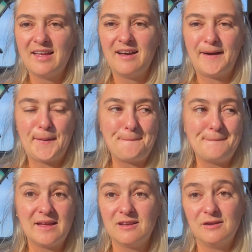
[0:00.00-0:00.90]

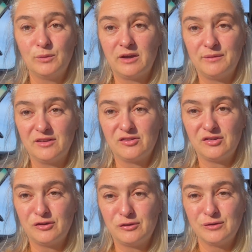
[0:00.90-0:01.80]
We're going
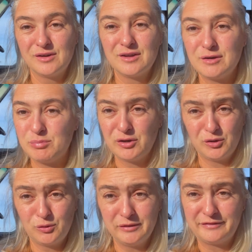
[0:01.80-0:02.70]
to put
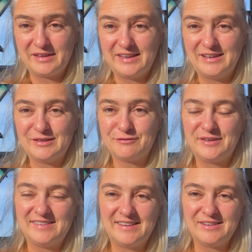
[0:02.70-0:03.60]
all of the
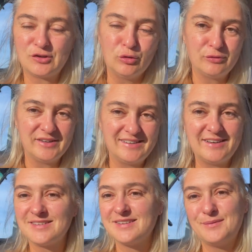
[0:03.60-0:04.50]
fittings, old
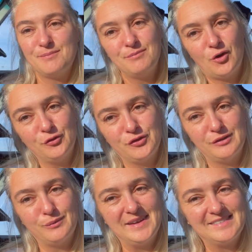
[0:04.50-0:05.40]
fittings, onto
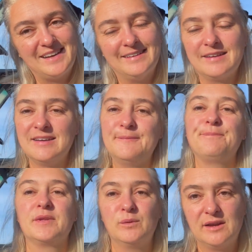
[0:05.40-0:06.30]
the waste tank.
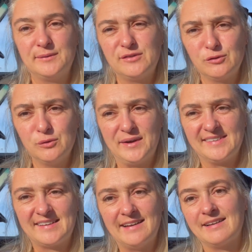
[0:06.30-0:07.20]
We're going to install the
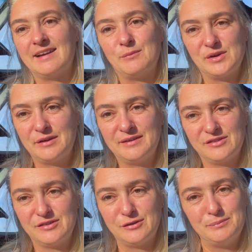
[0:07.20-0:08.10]
waste tank and we're going
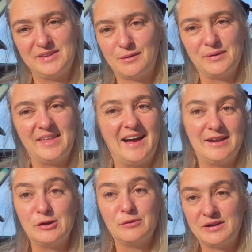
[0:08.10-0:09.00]
to be done with that
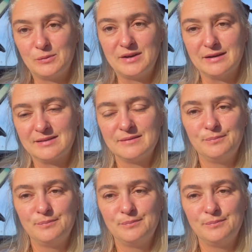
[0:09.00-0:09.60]
and know that it works.